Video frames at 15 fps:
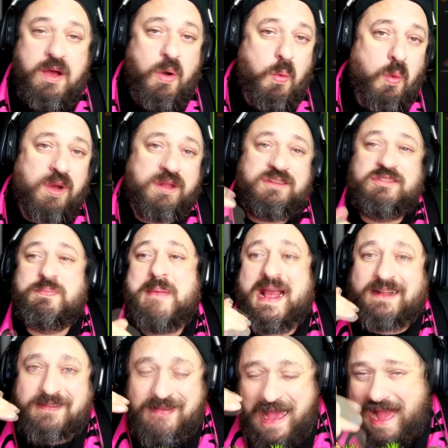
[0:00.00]
One
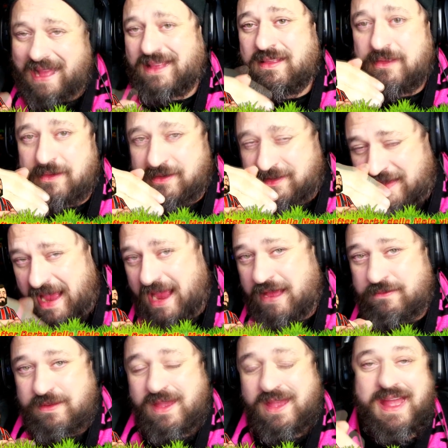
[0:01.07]
spectacular save
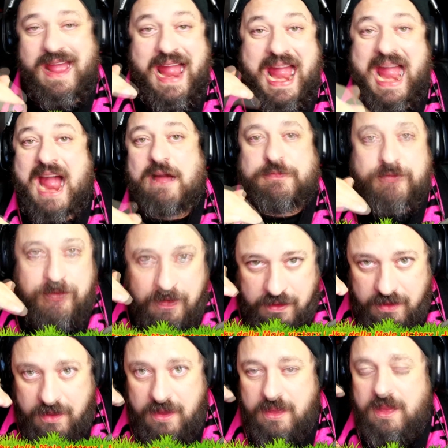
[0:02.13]
after
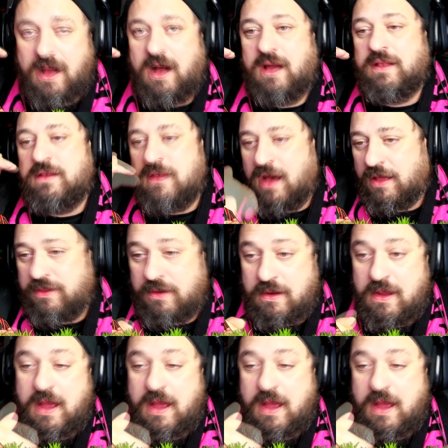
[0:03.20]
another.